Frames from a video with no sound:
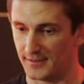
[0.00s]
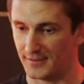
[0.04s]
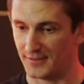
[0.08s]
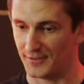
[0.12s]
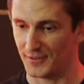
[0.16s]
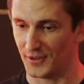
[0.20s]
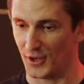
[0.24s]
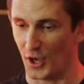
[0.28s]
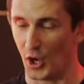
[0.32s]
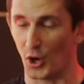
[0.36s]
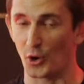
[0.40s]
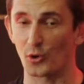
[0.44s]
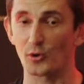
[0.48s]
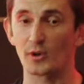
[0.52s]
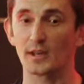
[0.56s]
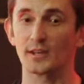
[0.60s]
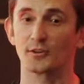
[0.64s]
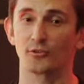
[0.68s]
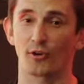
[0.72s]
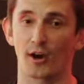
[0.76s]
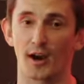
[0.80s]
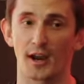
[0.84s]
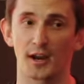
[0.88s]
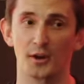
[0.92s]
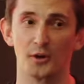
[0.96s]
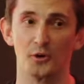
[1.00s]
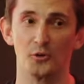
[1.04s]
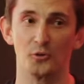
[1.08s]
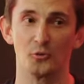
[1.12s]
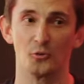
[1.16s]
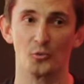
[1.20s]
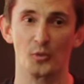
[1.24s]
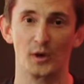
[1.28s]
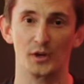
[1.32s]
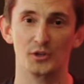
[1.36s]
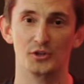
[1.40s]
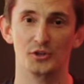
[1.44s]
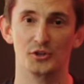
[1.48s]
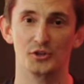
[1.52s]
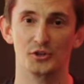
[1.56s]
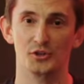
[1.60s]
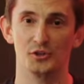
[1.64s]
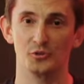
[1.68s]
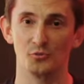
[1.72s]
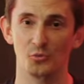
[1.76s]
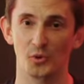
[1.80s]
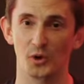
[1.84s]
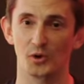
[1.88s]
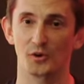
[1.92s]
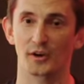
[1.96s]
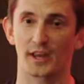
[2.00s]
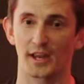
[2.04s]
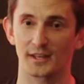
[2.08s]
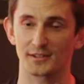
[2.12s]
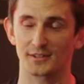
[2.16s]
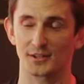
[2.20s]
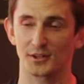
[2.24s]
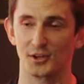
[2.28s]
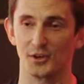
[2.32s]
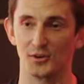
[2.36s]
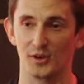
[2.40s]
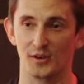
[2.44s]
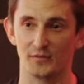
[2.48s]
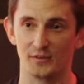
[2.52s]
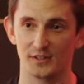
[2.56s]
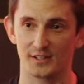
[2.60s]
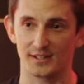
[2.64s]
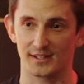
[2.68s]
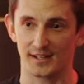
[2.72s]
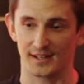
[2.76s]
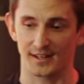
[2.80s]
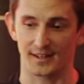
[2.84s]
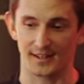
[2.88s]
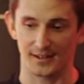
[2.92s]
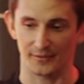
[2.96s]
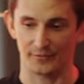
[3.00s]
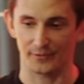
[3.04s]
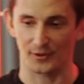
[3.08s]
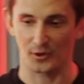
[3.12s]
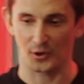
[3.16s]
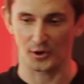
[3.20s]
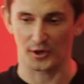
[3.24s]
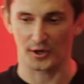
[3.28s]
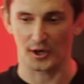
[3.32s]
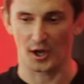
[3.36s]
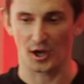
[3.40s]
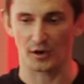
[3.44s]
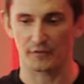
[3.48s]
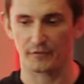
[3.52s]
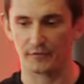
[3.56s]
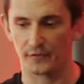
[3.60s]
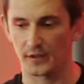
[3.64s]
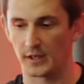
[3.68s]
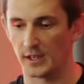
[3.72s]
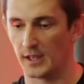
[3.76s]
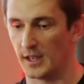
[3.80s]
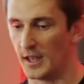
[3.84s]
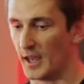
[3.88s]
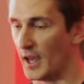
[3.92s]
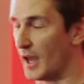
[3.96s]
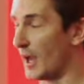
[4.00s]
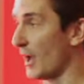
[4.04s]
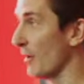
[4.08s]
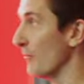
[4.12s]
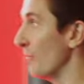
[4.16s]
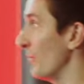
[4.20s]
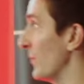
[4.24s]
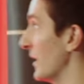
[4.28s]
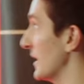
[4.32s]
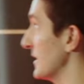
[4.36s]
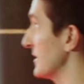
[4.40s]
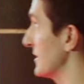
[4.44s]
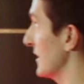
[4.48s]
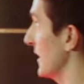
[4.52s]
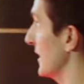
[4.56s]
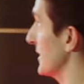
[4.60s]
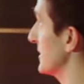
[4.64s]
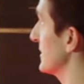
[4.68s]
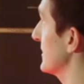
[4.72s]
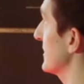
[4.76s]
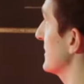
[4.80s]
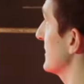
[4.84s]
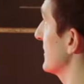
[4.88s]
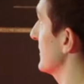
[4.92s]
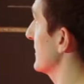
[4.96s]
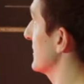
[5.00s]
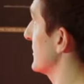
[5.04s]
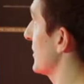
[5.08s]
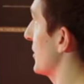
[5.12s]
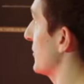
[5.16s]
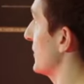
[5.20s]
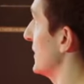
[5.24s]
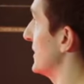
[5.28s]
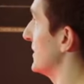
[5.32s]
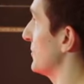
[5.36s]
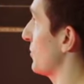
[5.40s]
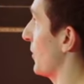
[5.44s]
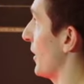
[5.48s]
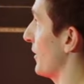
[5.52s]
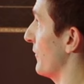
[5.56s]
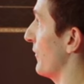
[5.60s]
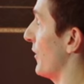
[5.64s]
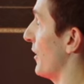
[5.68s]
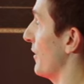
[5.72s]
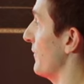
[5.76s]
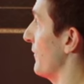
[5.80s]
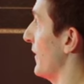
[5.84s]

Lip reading: the holy grail, which you will get to if you stick at it for long enough, is this. So this is one of our